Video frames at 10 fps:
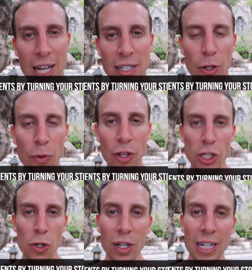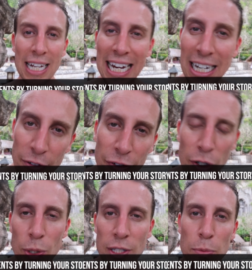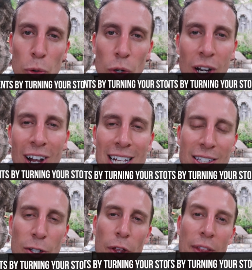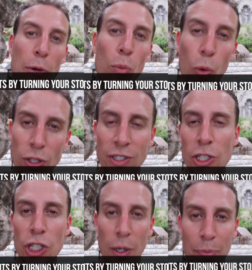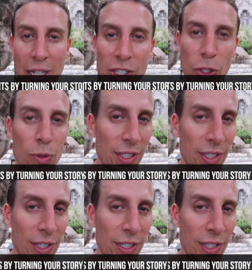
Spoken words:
so that you can influence more clients so that they want to jump into your